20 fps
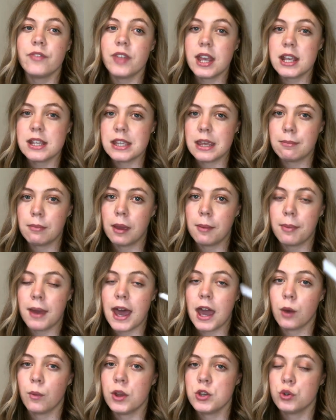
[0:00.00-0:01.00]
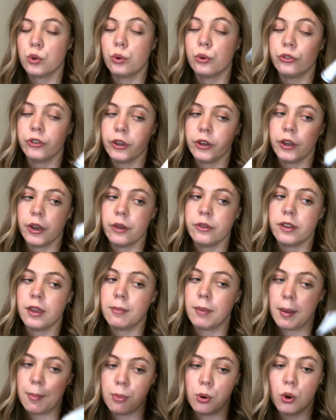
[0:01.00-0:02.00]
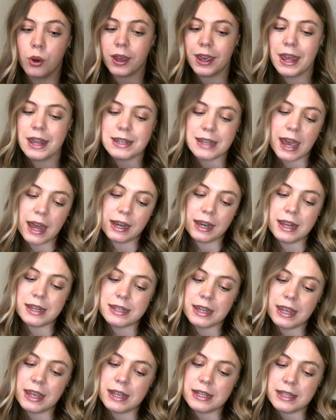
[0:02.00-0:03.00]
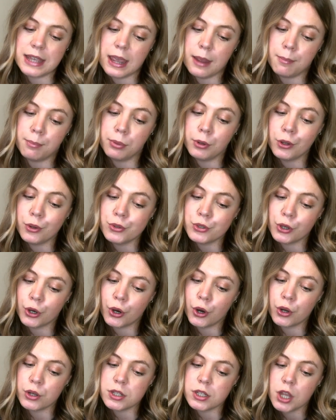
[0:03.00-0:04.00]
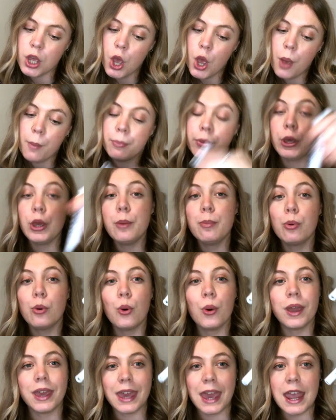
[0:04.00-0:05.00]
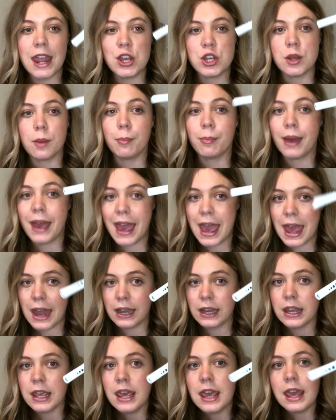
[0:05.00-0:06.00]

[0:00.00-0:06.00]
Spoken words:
this in my bag which also goes in my pocket, and it is a Blue Dot Pupil Gauge Pen.